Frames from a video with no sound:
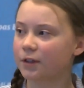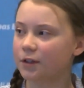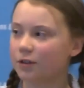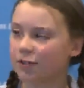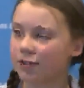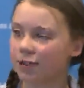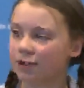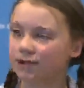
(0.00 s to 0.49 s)

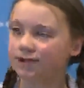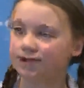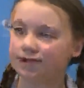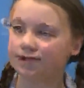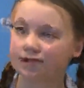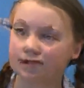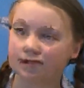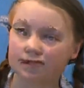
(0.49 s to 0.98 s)
Okay.
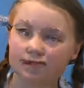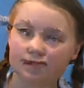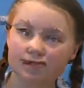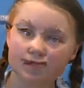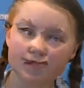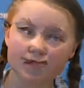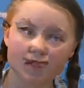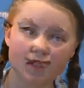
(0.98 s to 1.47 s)

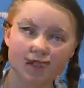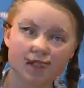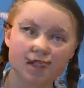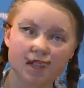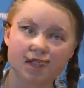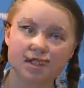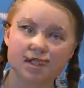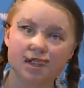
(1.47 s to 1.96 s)

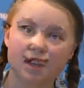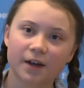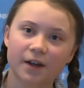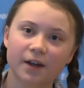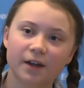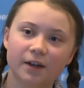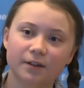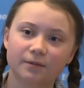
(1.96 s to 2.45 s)
Yes,
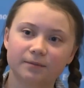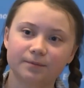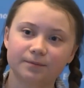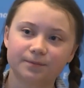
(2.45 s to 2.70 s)
I, uh,